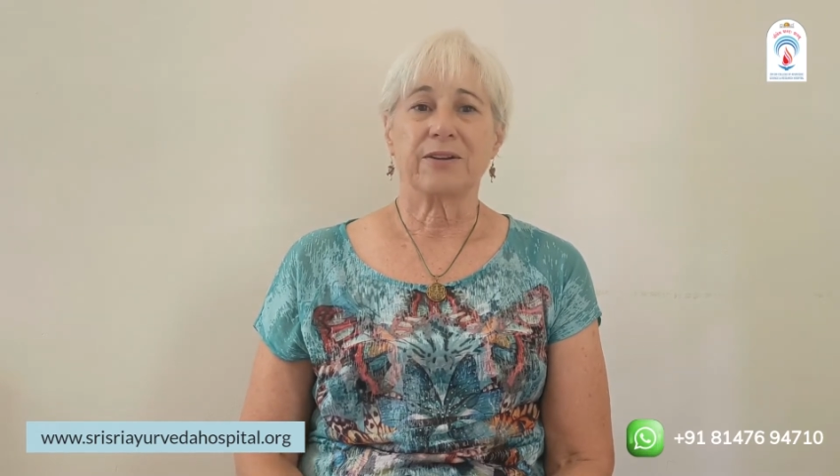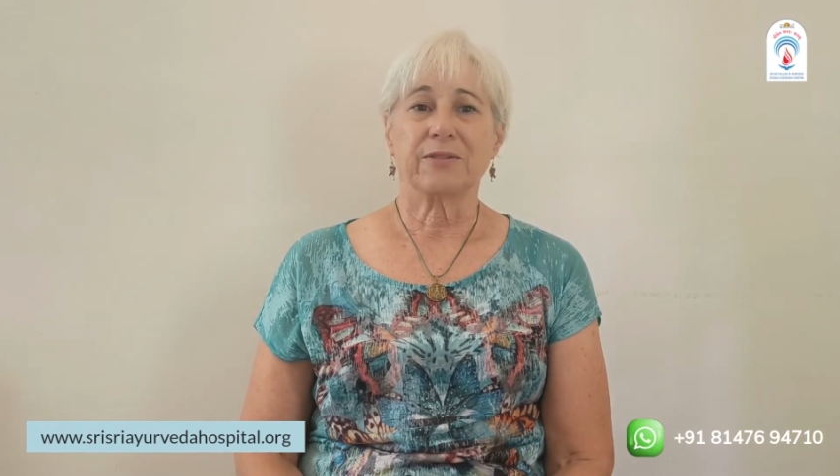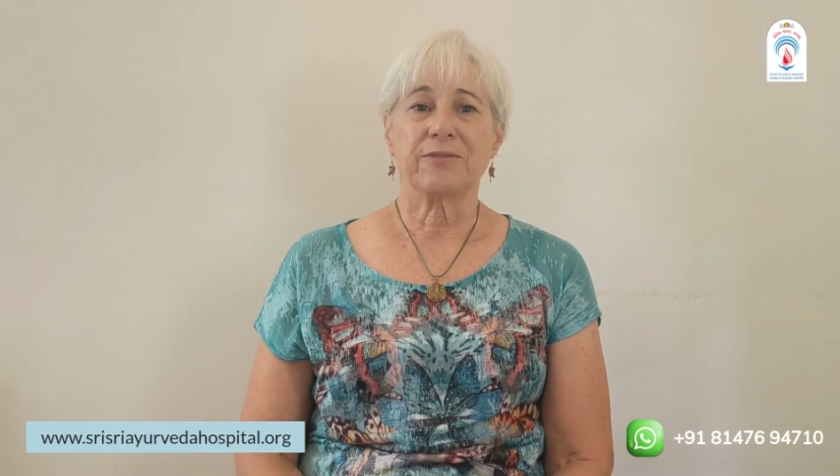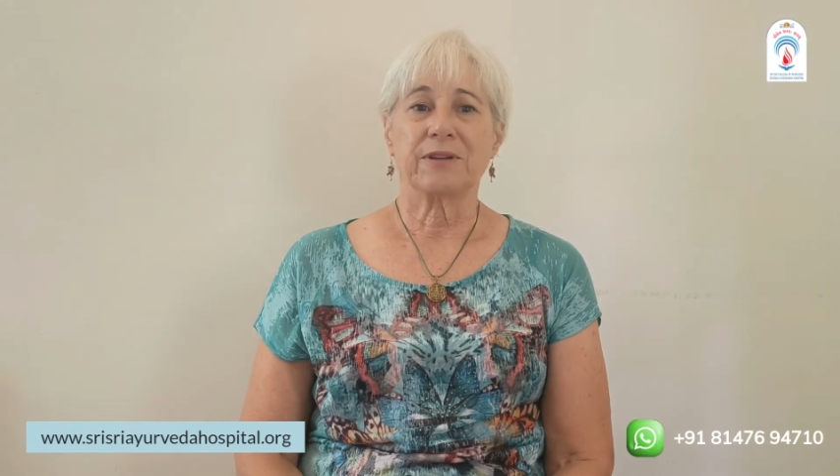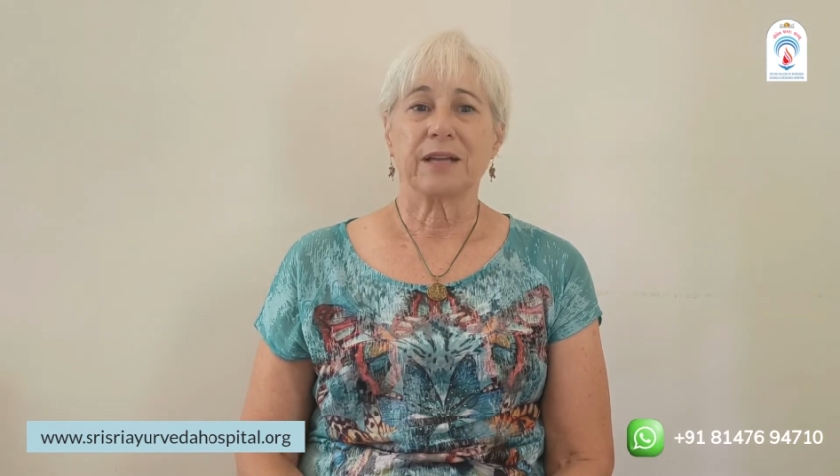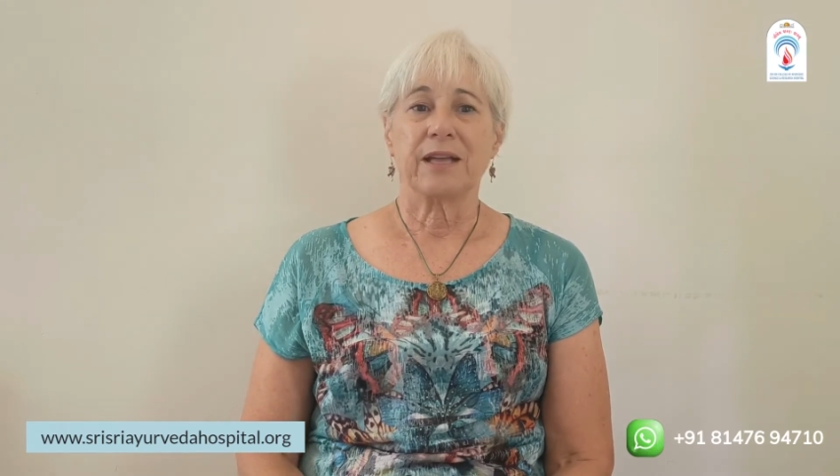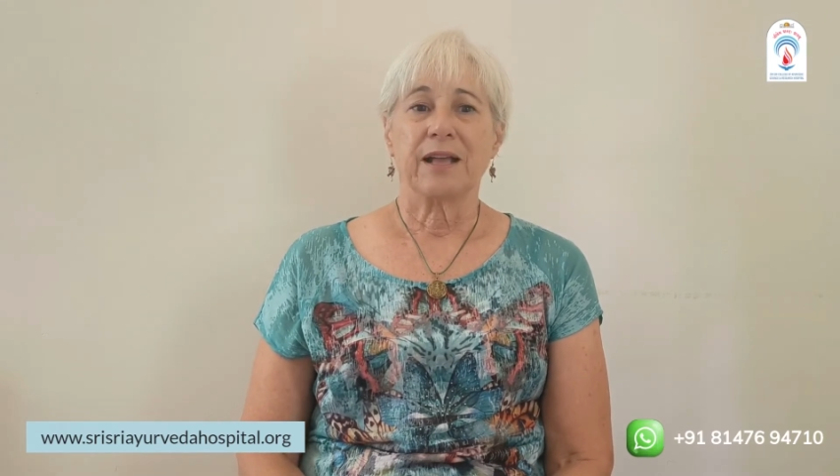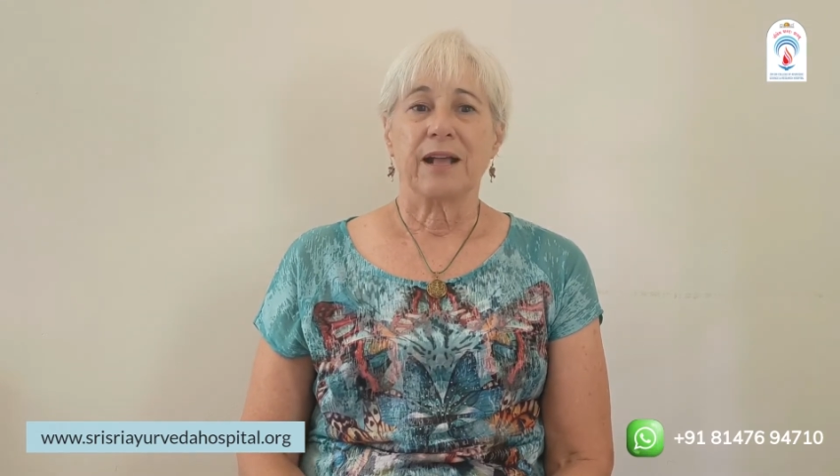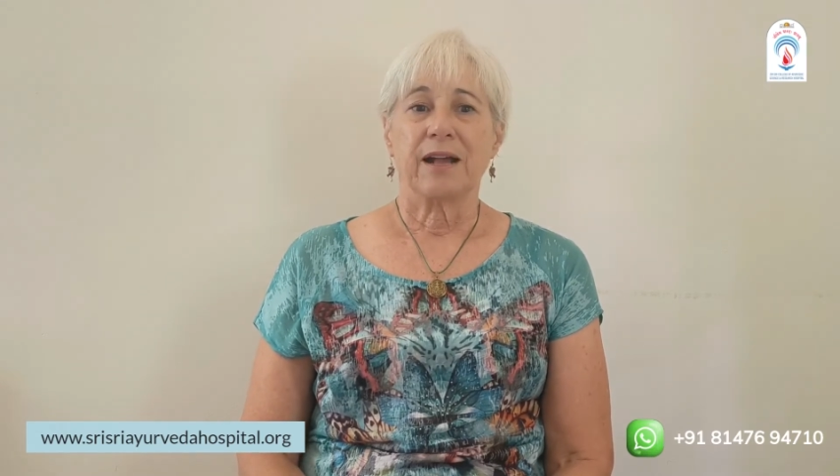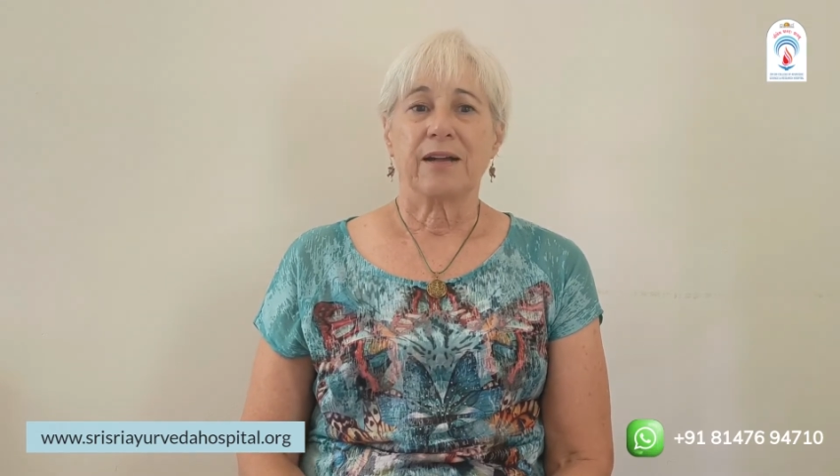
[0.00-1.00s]

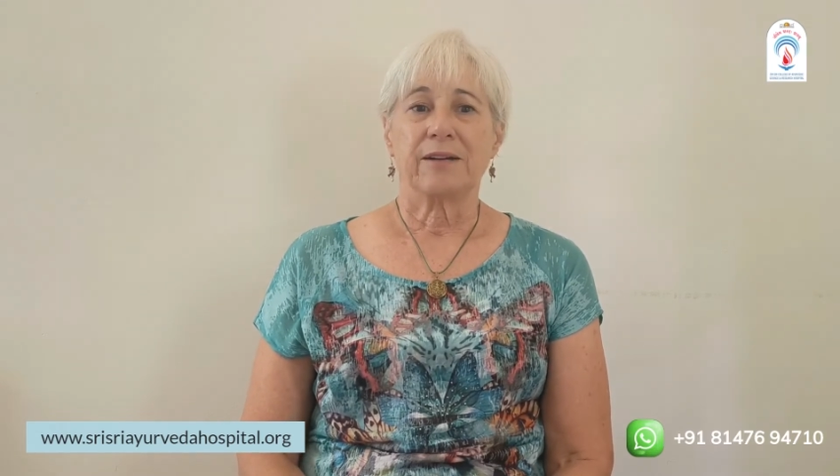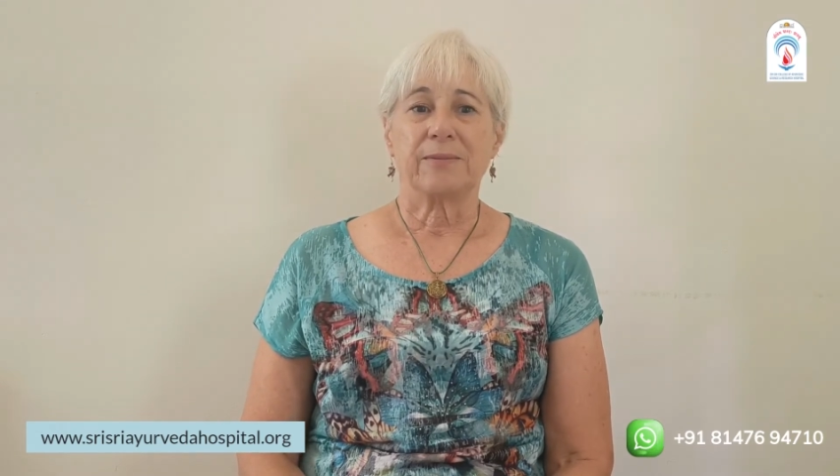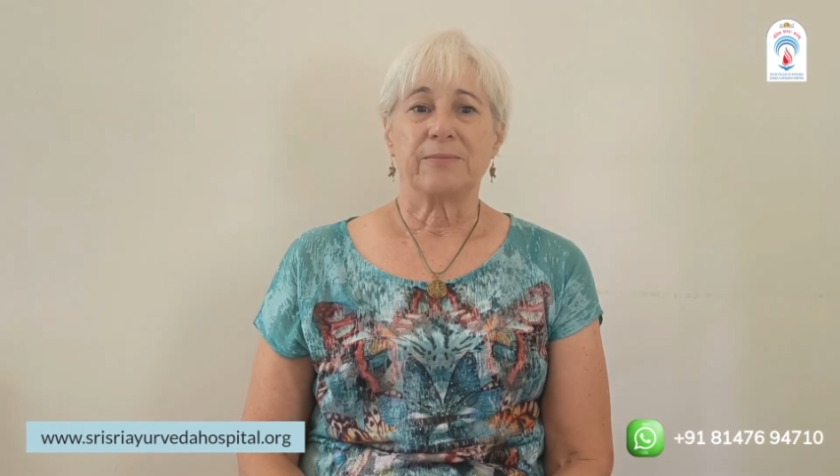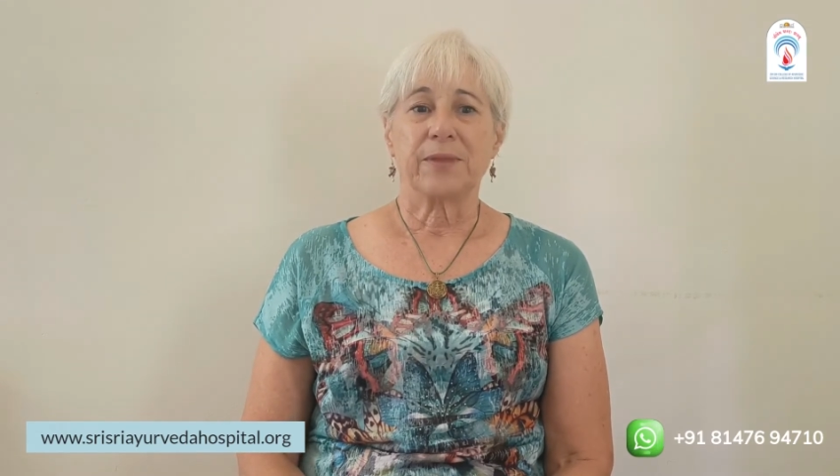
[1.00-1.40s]
of.